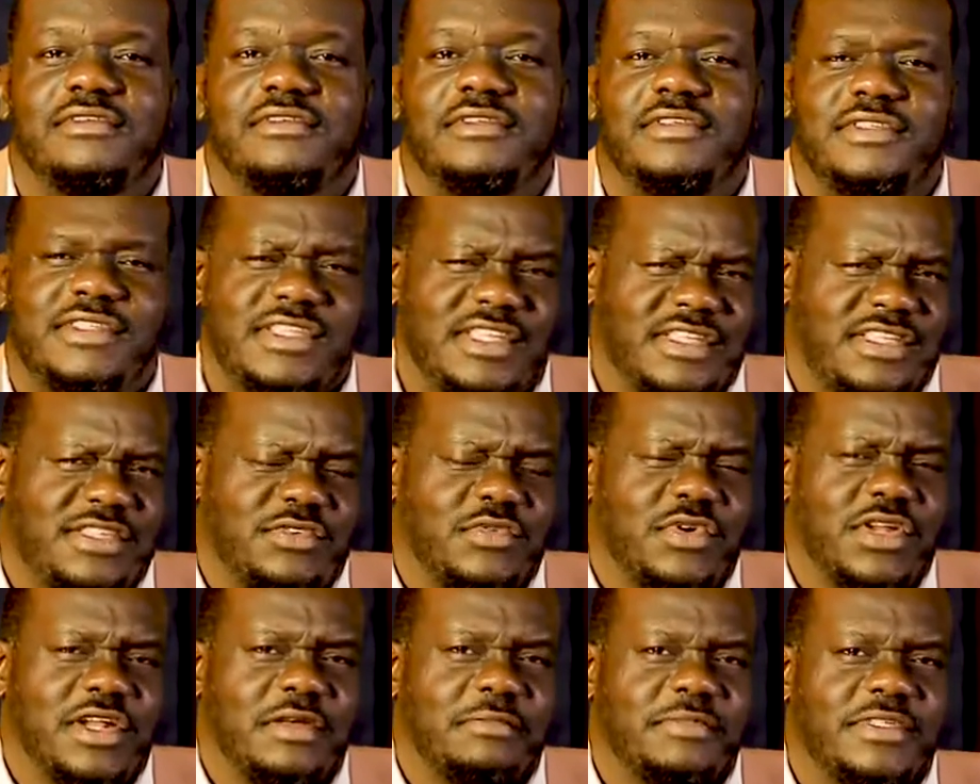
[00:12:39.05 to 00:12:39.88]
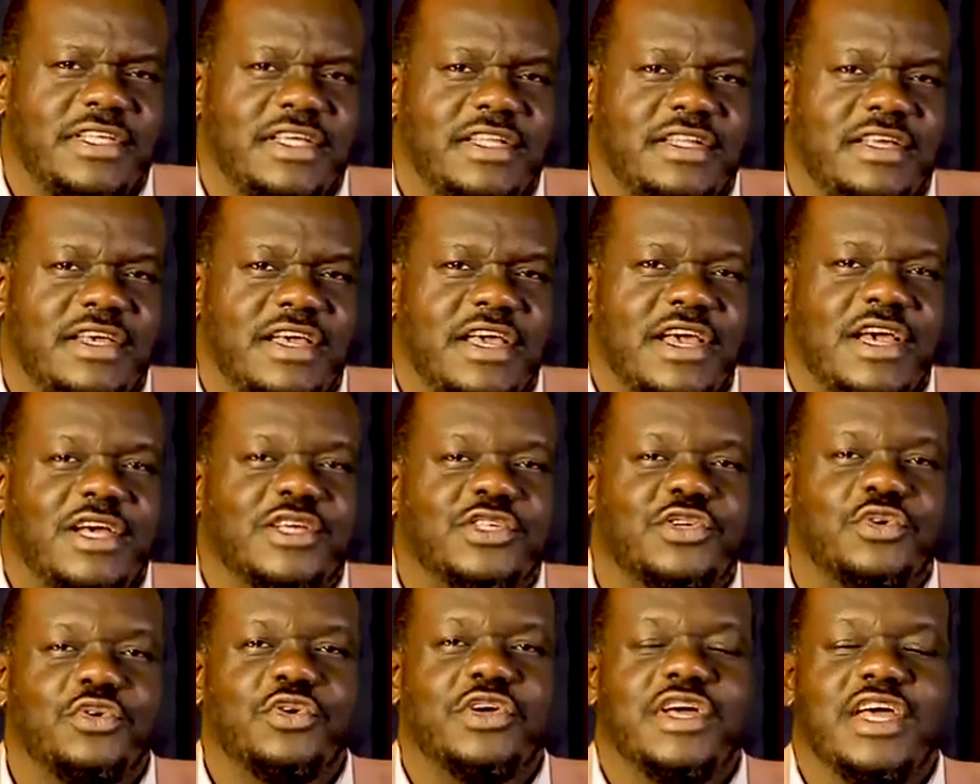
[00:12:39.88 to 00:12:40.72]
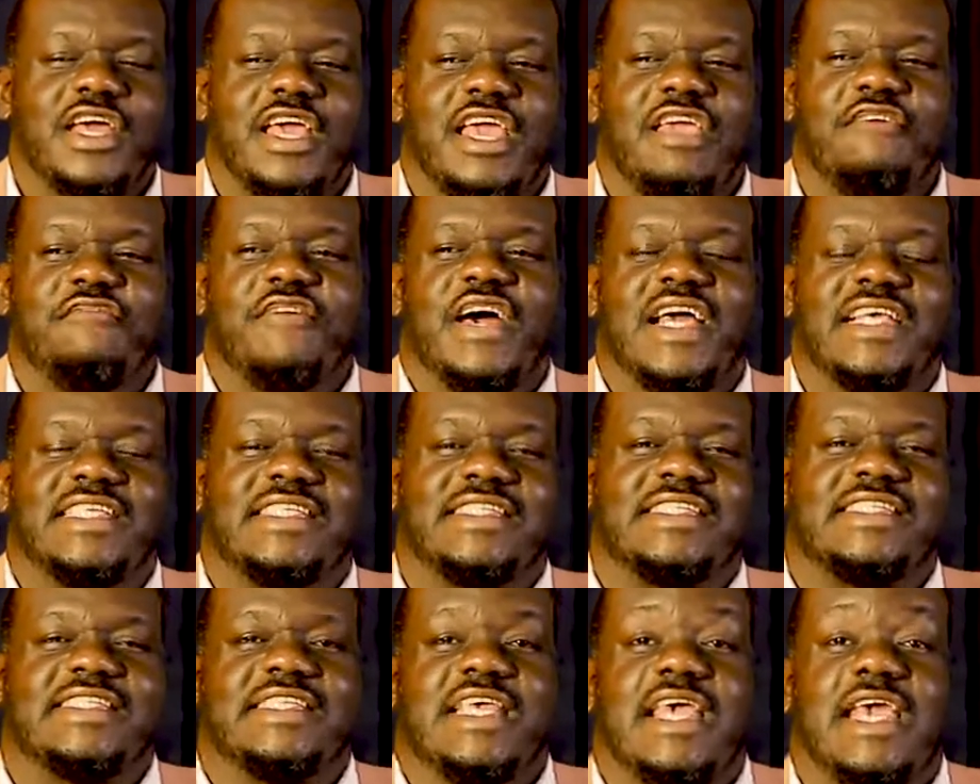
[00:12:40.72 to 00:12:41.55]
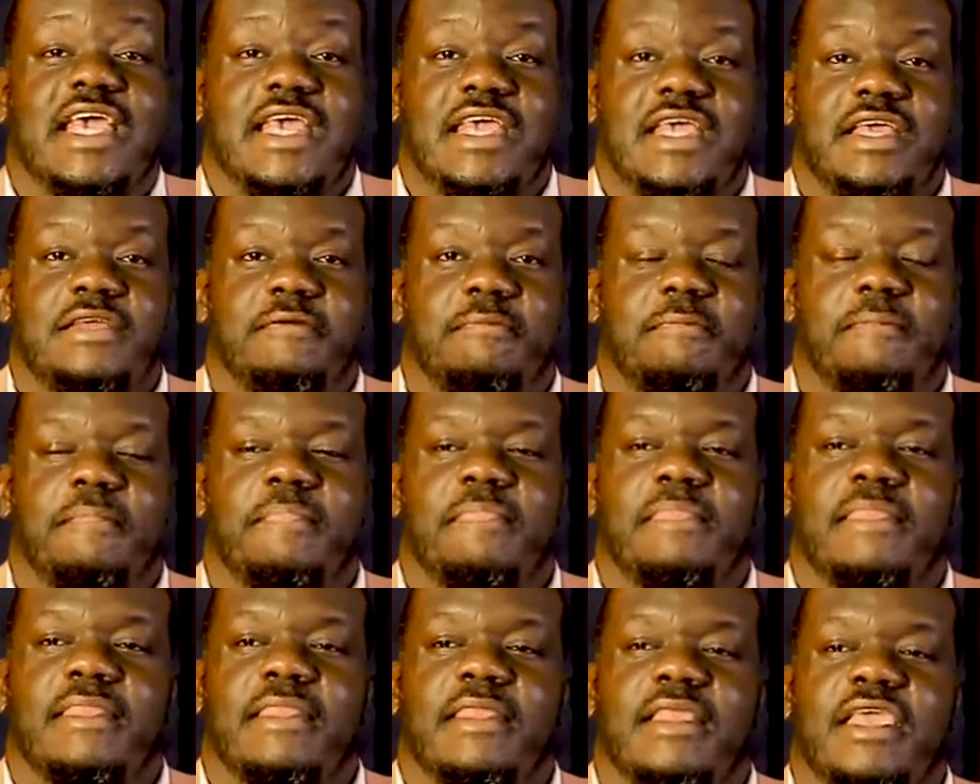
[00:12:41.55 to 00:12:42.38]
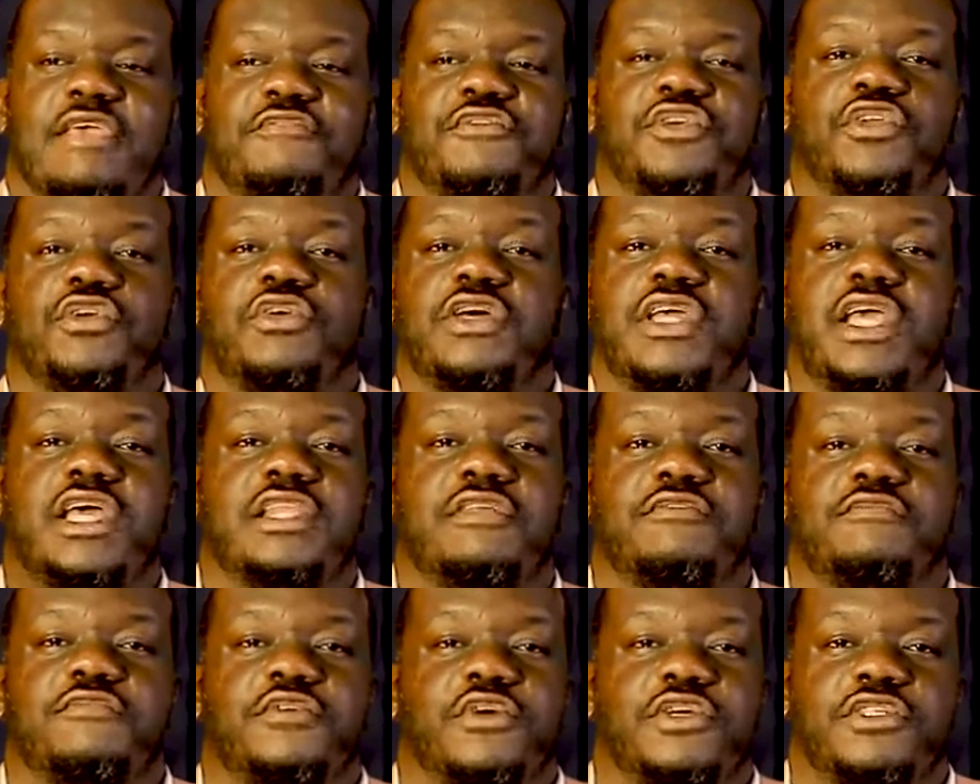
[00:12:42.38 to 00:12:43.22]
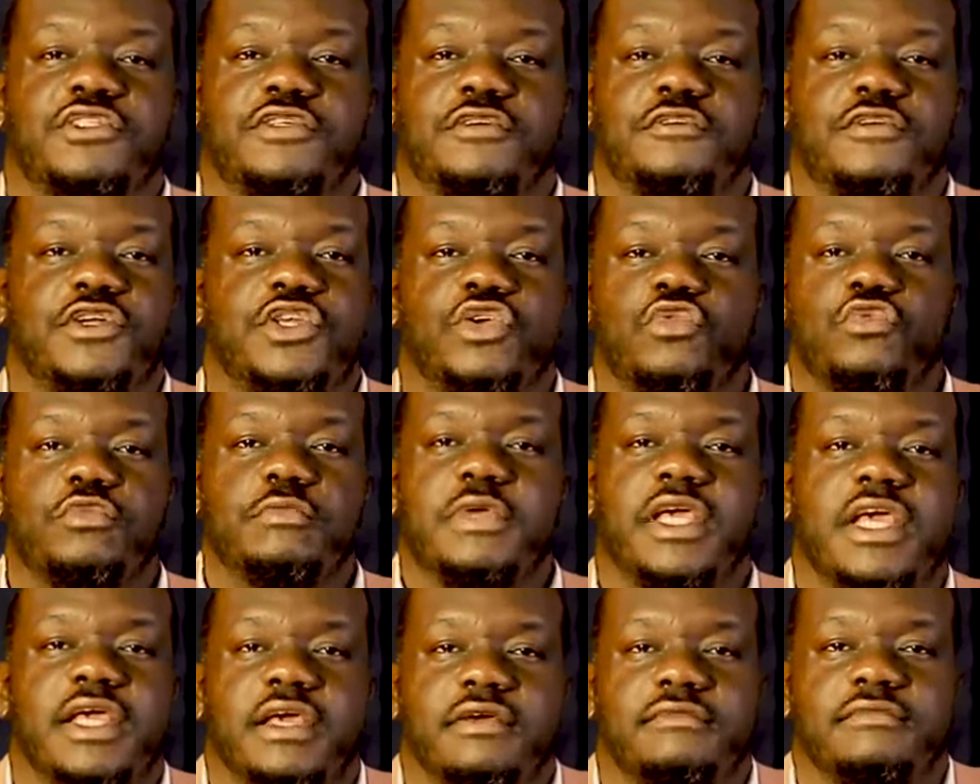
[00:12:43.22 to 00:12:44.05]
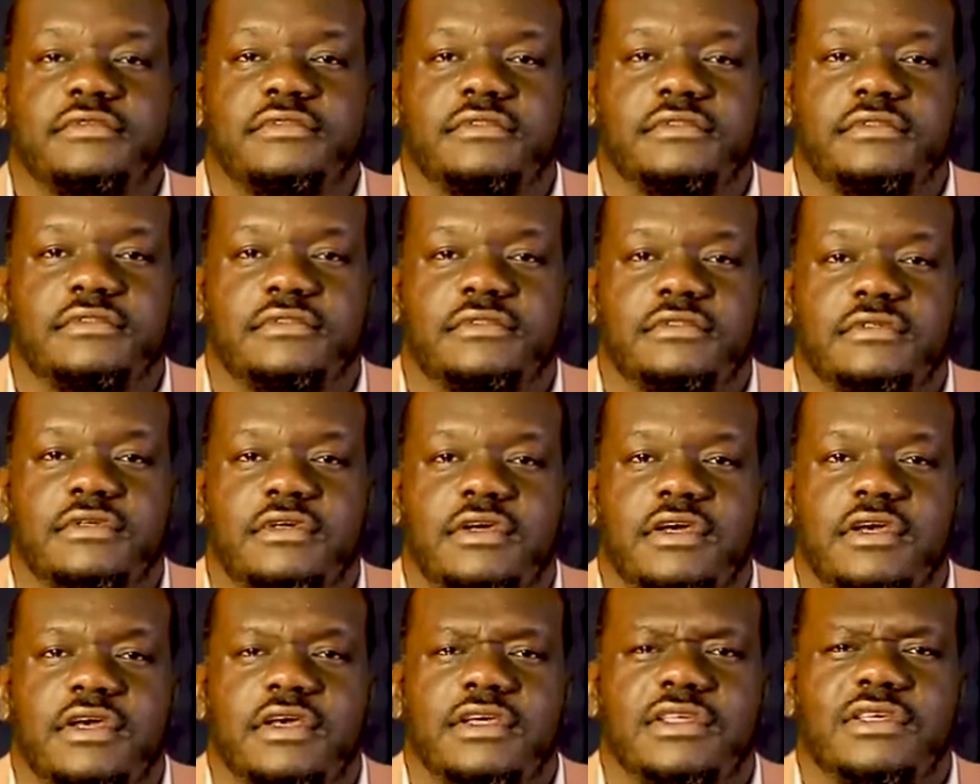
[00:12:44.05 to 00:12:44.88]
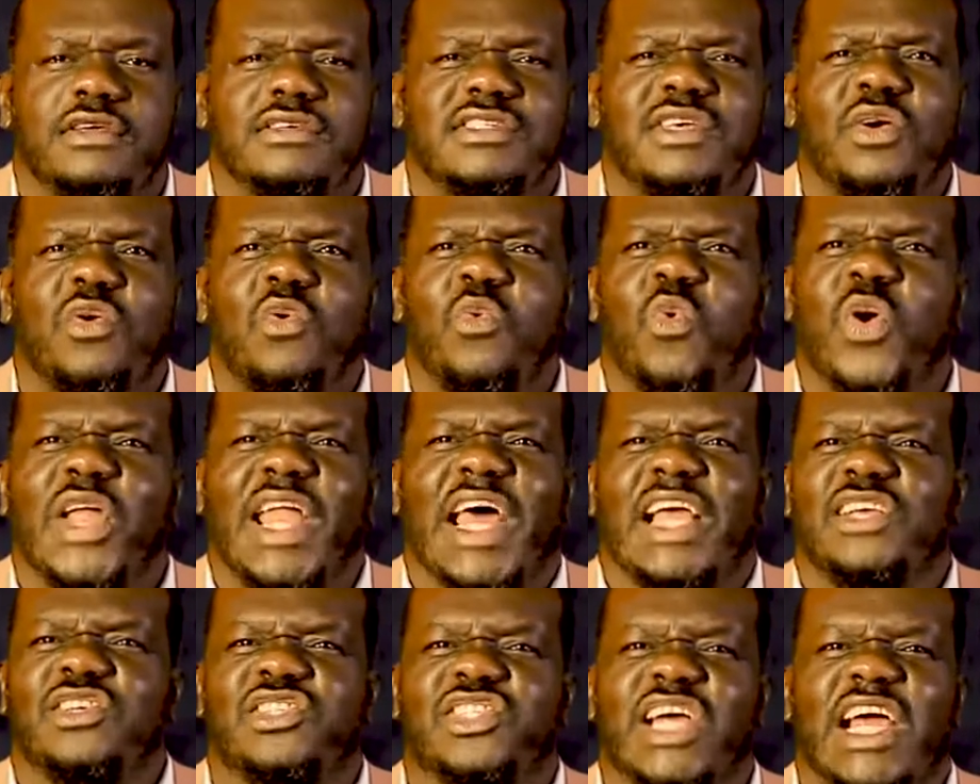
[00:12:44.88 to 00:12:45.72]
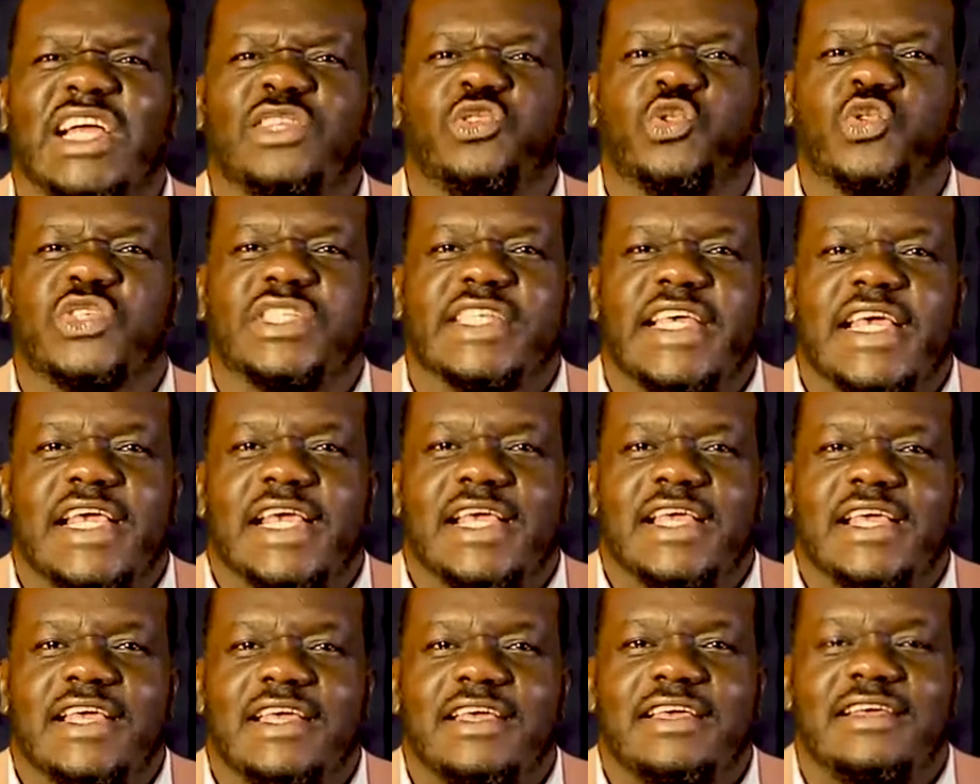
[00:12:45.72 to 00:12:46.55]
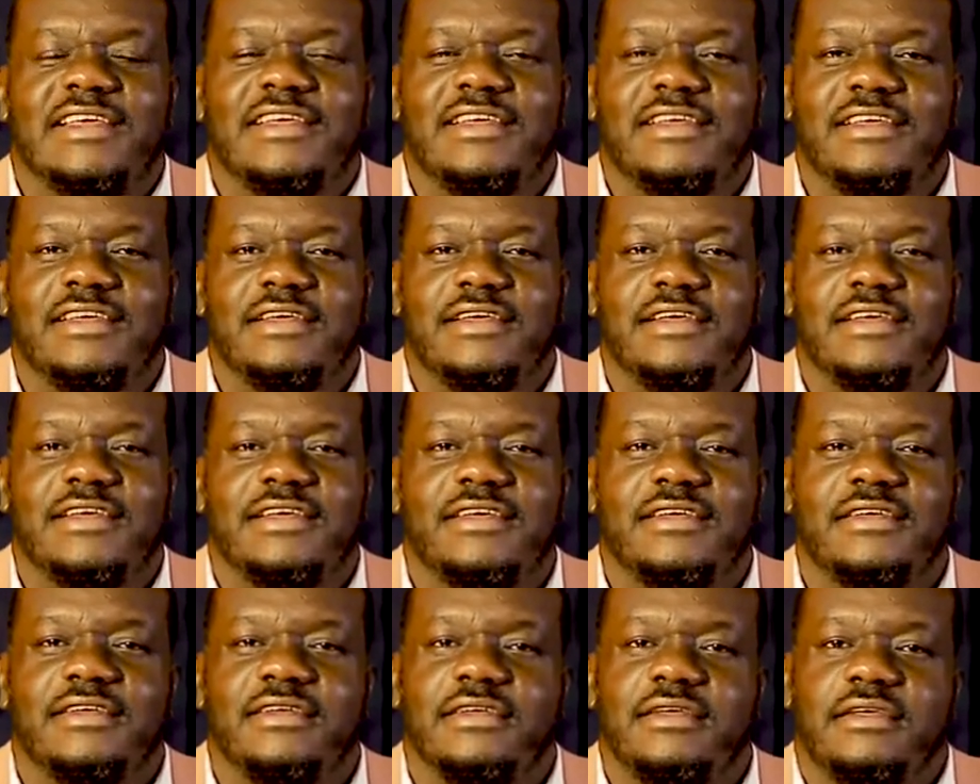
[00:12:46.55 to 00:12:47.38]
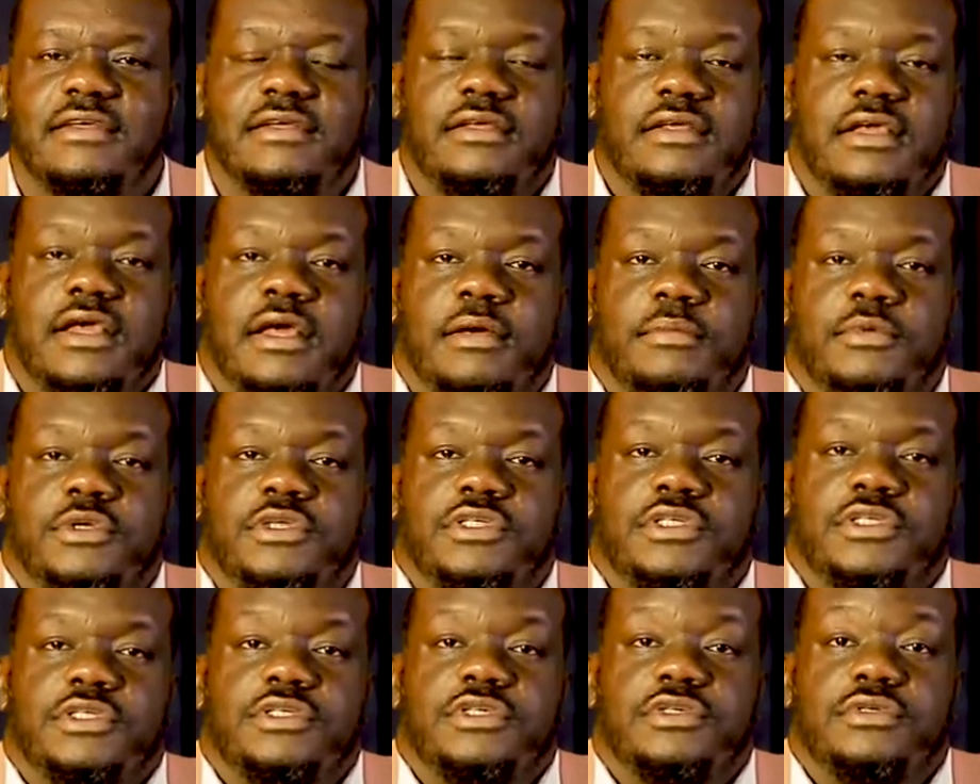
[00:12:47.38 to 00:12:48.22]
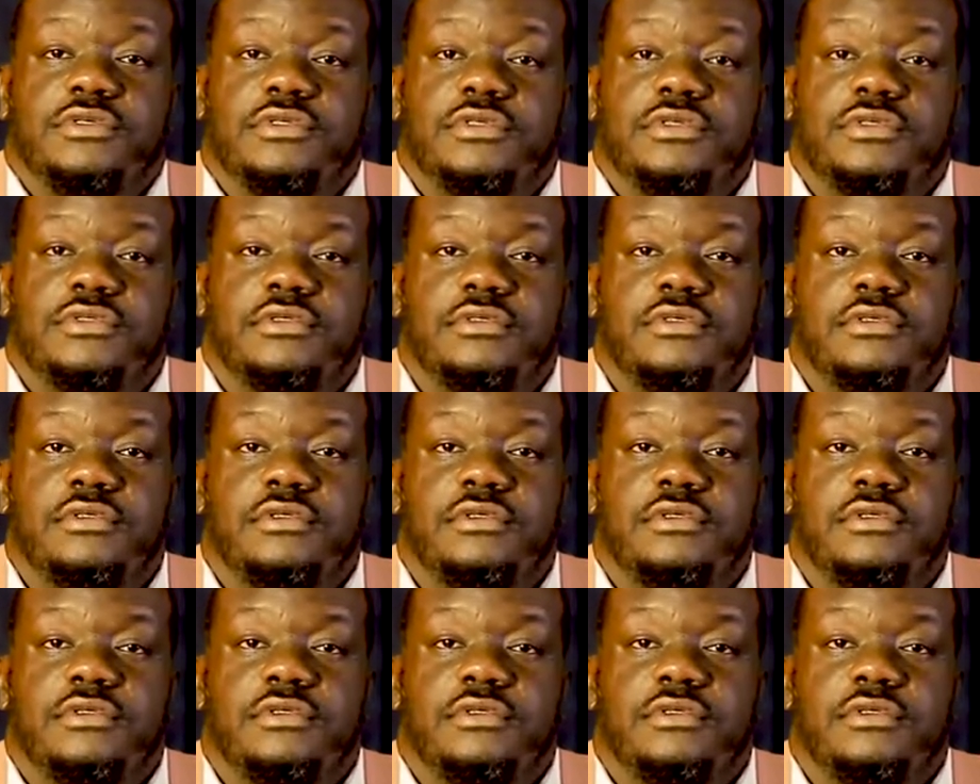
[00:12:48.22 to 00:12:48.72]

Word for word: See, see what I'm saying? So if I say, if you don't hear the voice of God, you will make heaven. Someone said, What are you trying to say? Yeah, but it's the truth.